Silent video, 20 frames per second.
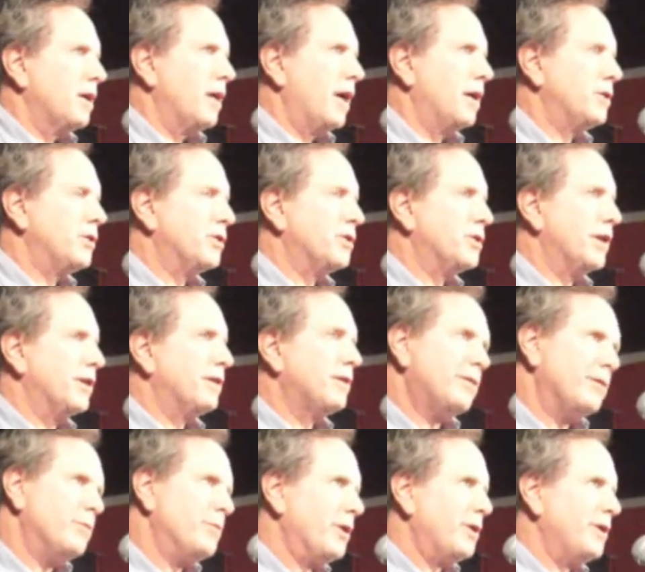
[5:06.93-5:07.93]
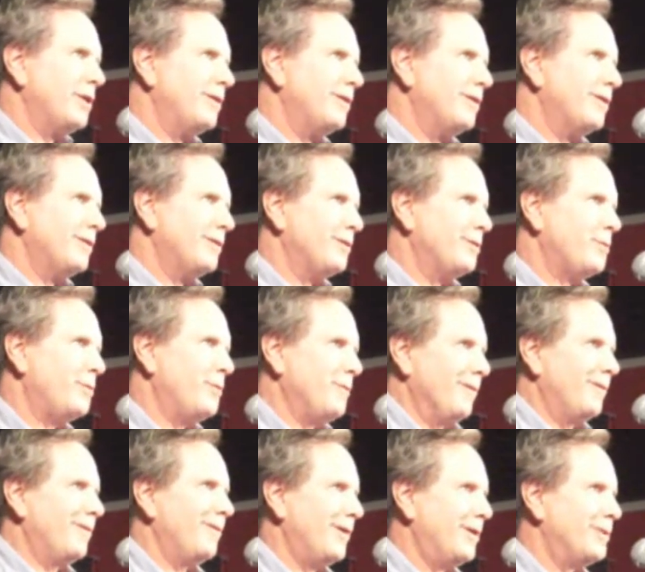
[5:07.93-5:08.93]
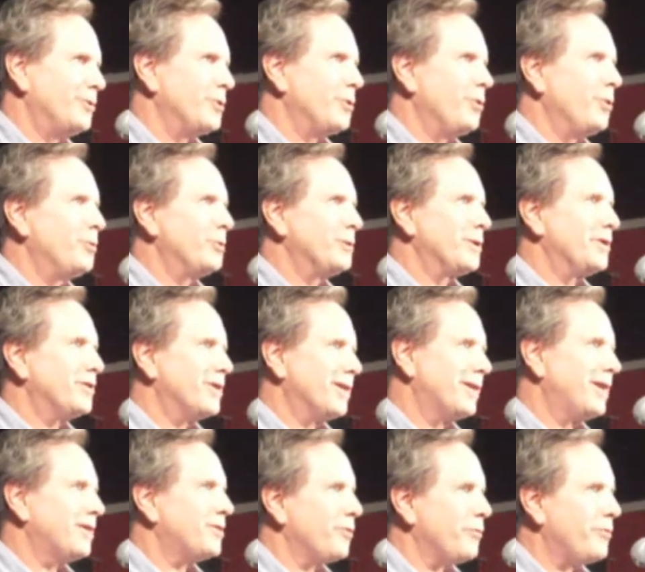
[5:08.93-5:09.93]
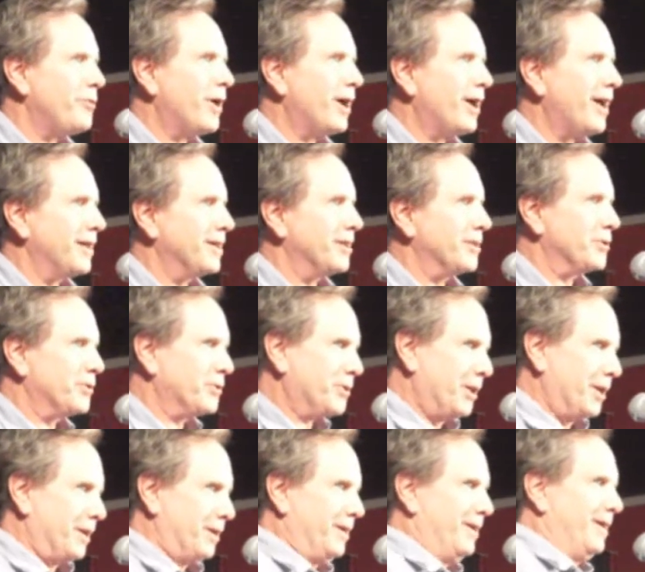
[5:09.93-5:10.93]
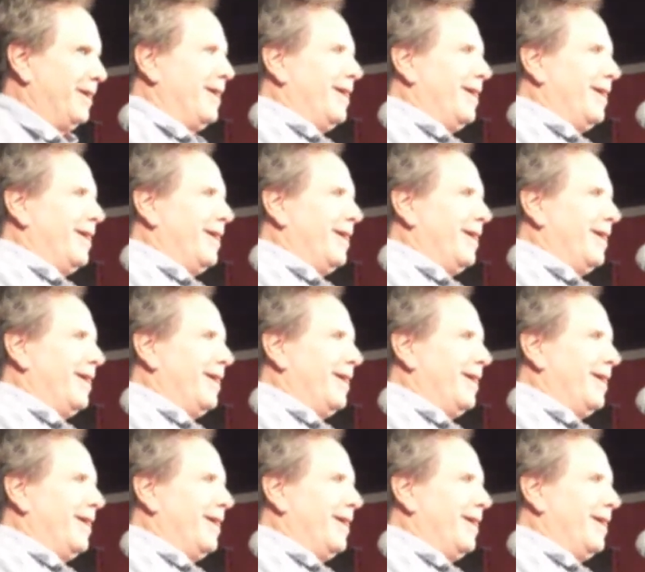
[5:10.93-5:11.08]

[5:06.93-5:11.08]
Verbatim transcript: and she said to me, like she always said, get the fuck out of the city.